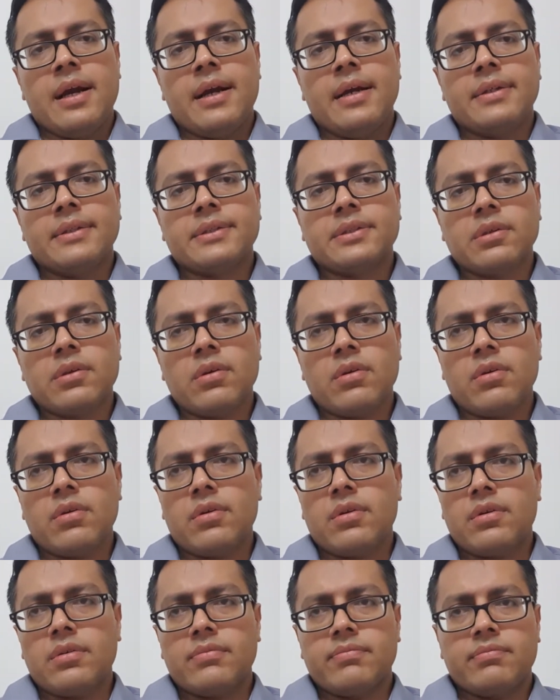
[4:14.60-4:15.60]
So
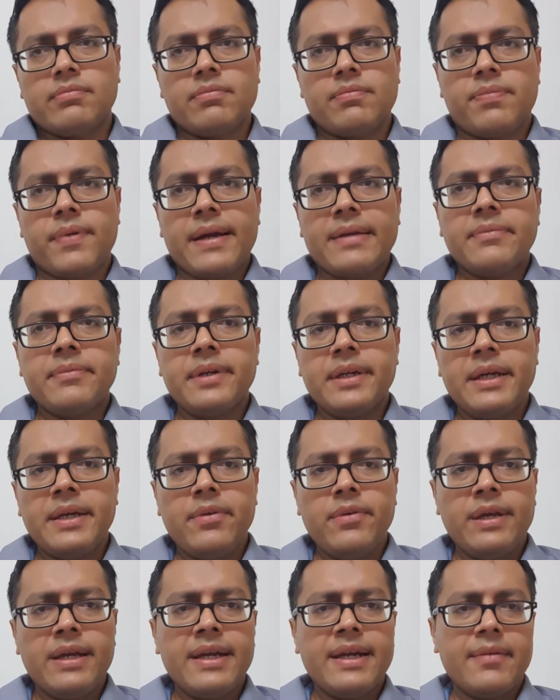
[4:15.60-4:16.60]
primarily
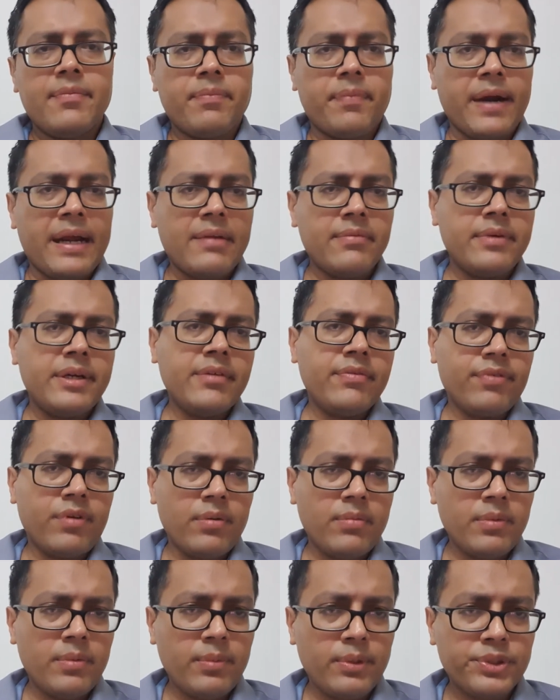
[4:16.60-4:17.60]
we get a primary
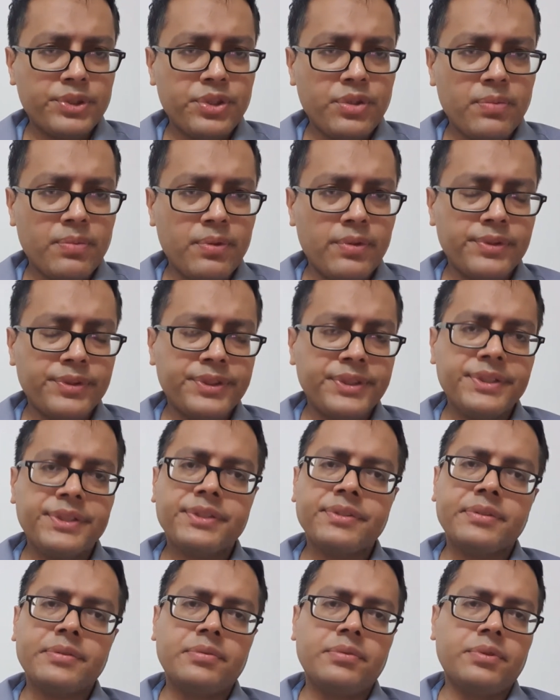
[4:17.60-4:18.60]
form of
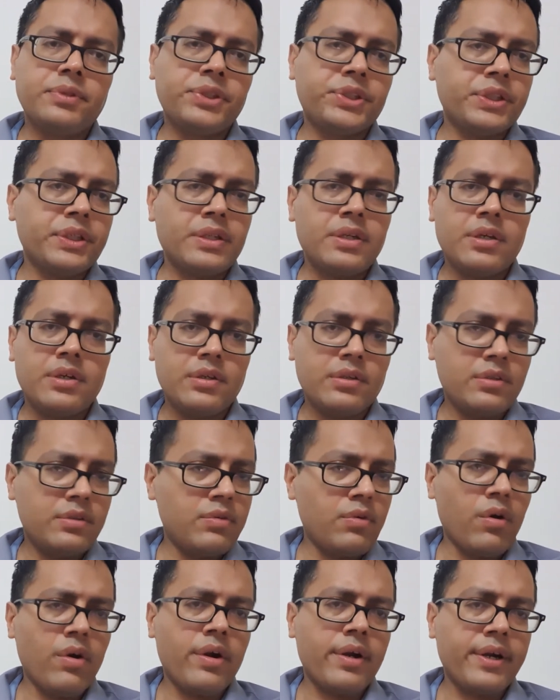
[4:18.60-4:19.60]
osteoporosis, which are
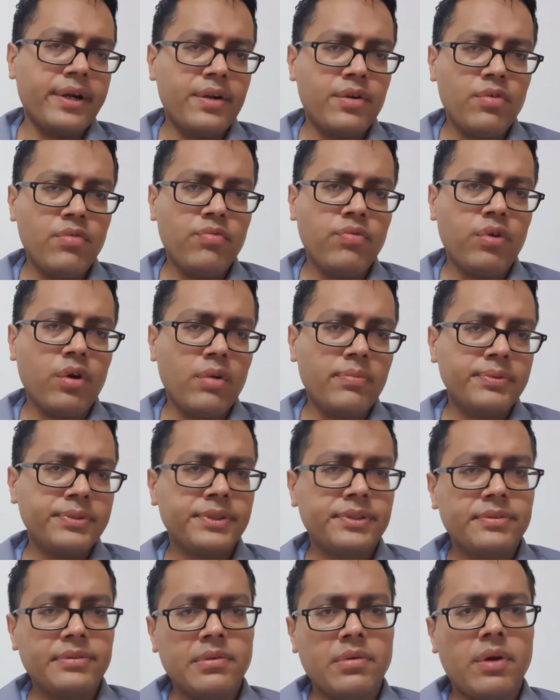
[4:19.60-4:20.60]
occur in two
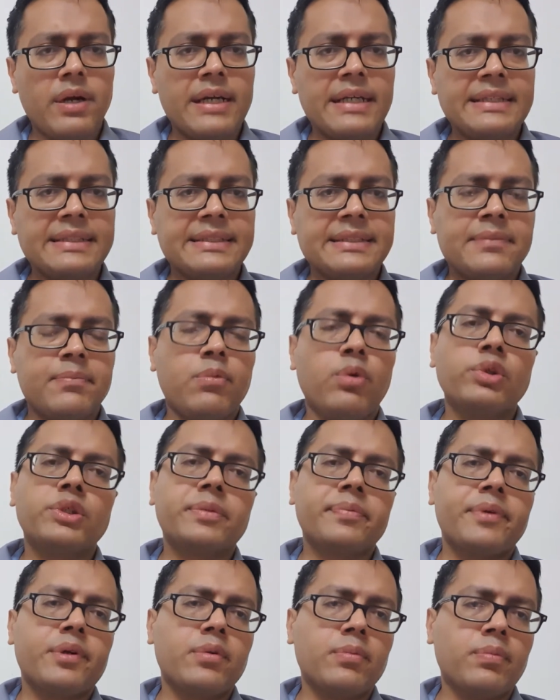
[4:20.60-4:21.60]
forms. One is
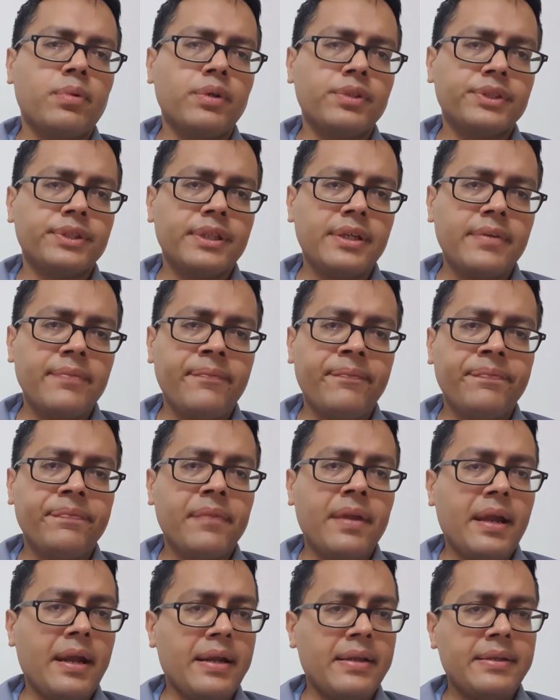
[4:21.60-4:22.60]
postmenopausal,
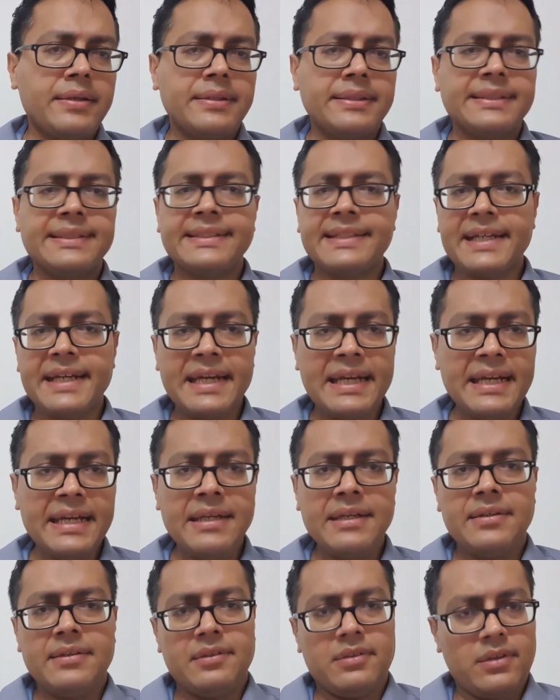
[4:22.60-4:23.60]
another is senile
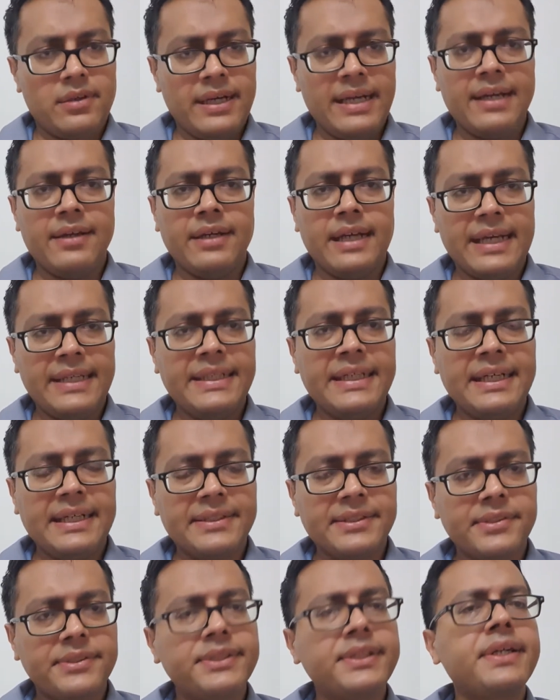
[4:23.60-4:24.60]
or aging
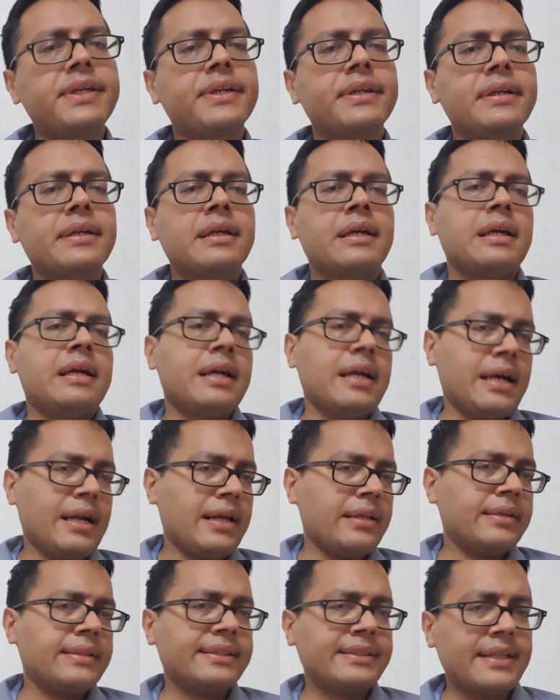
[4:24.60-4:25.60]
associated.
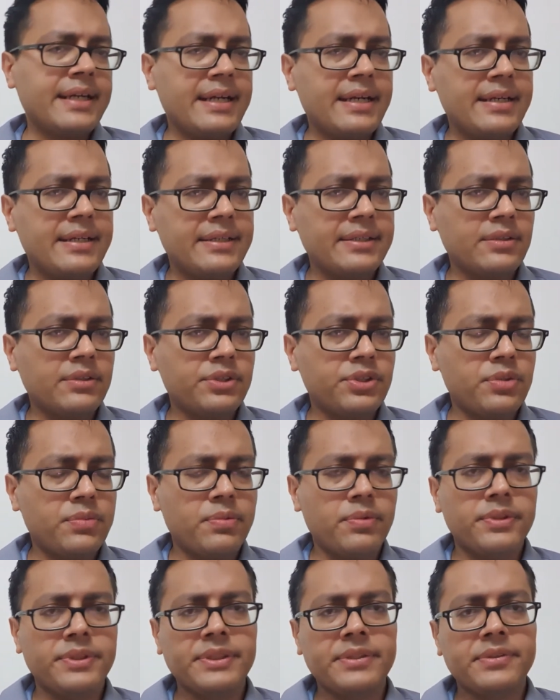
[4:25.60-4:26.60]
Another side, there's
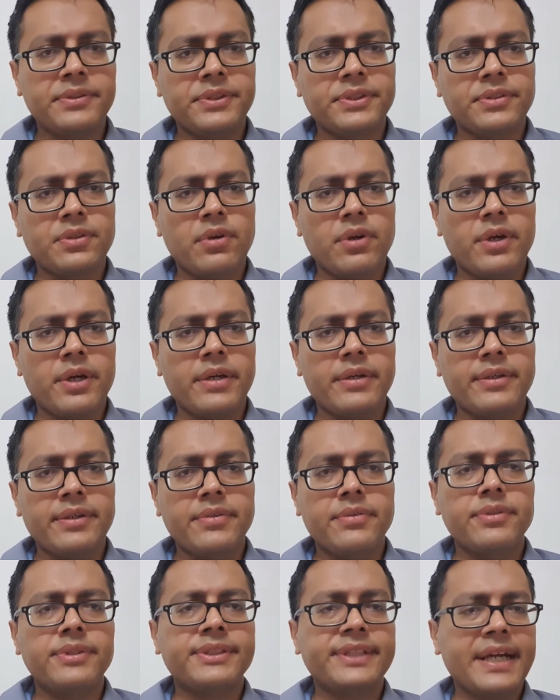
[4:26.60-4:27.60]
osteoporosis which is occurring due
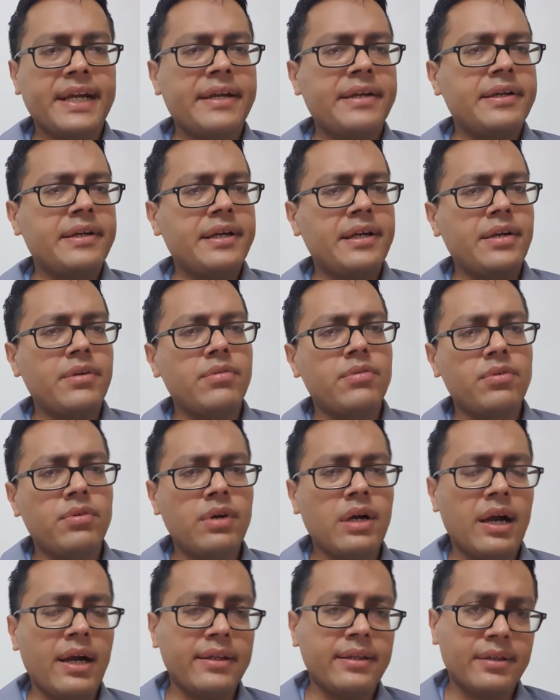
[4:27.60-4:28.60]
to
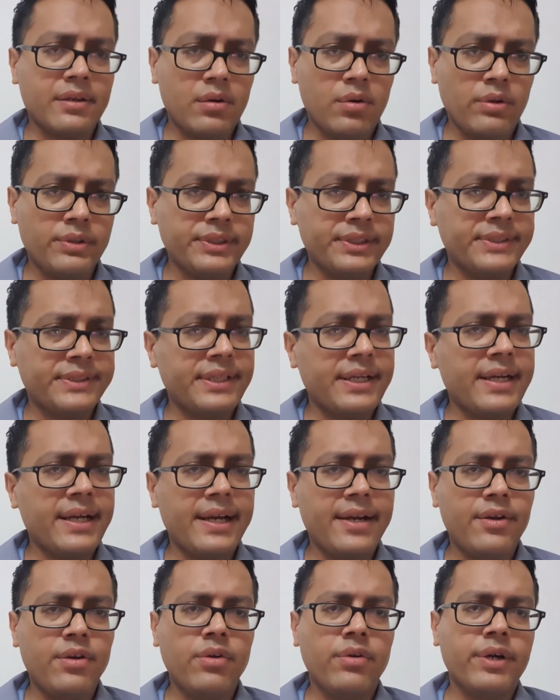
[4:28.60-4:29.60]
other causes like
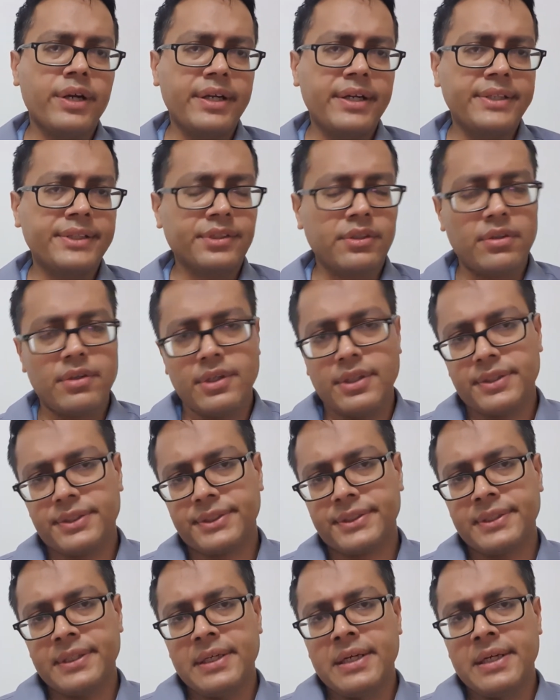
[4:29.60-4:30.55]
endocrine disorders,